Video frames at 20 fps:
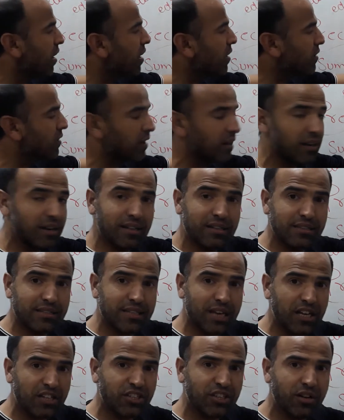
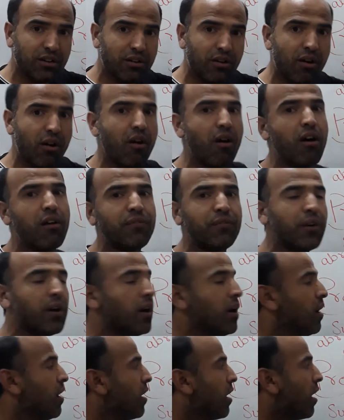condensation of
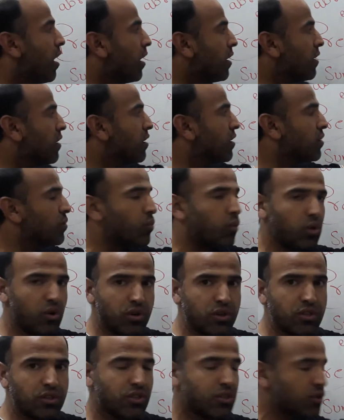100
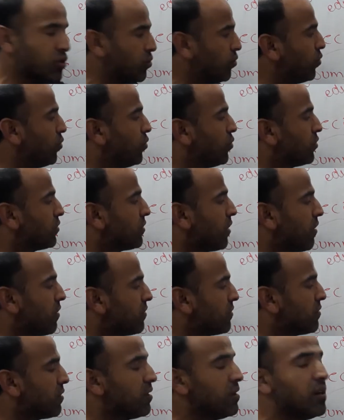words to
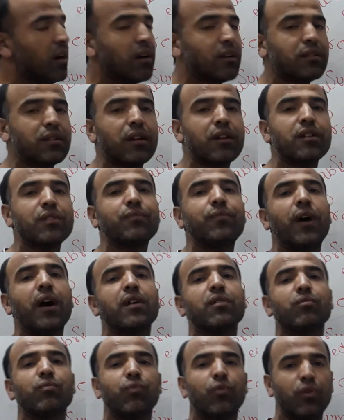33 or
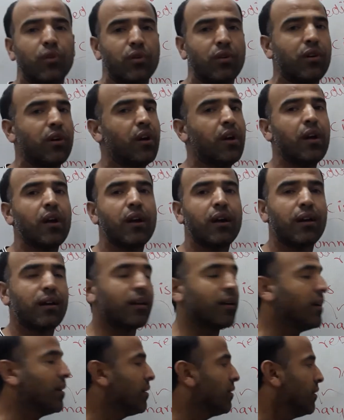35 word,
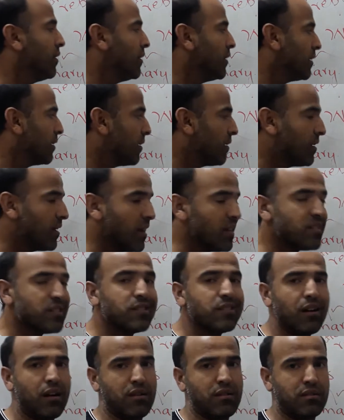clear, does
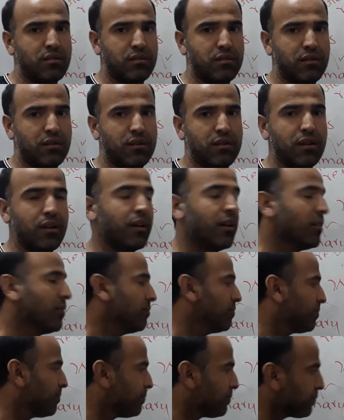not
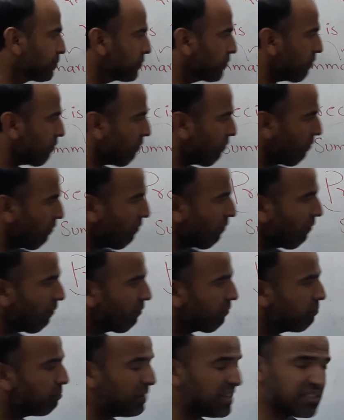clear,
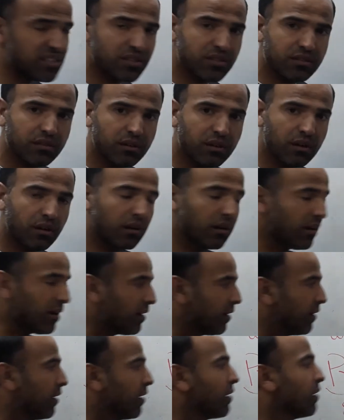miss,
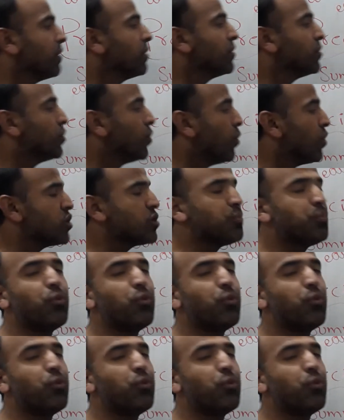clear, those